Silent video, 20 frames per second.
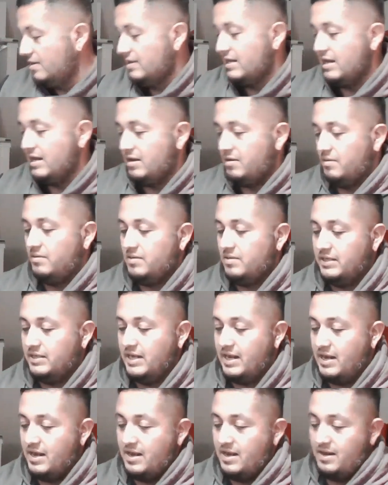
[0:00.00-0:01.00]
Now,
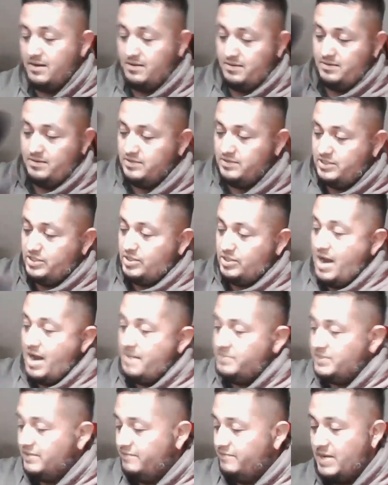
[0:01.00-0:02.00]

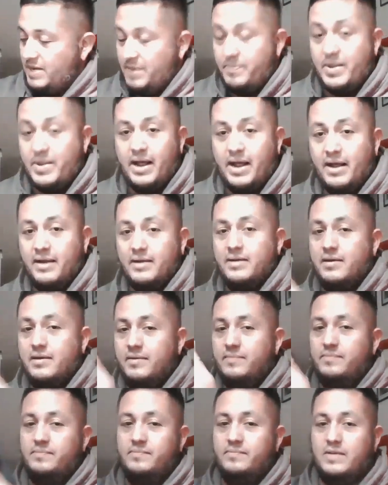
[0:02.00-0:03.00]
straps of my pack,
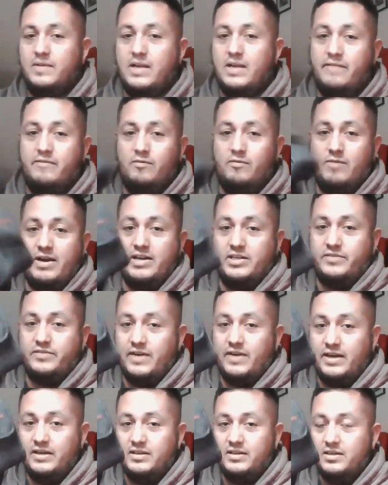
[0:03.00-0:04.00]
I have a
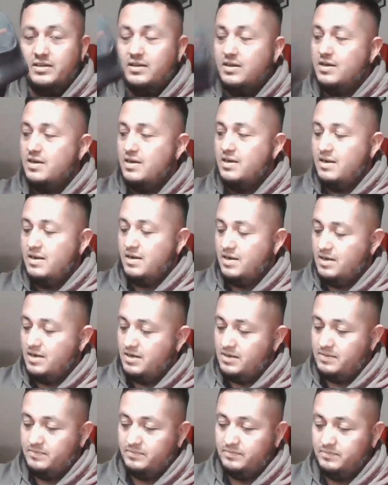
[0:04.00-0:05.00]
rangefinder,
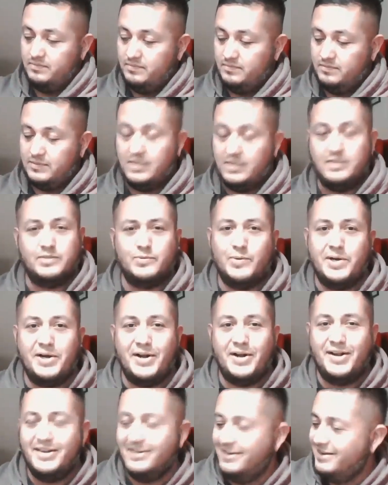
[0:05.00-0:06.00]
because why
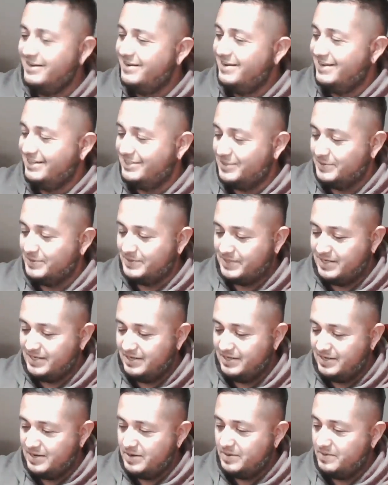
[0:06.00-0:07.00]
not? It's always good
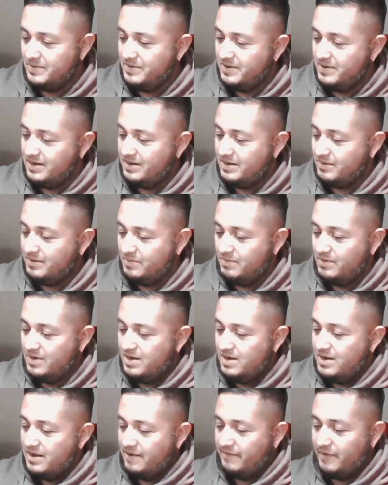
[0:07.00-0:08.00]
to know
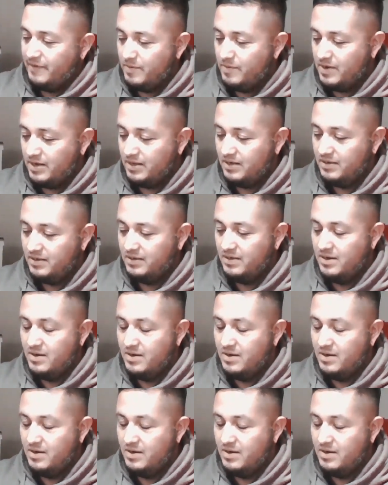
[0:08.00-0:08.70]
if you want to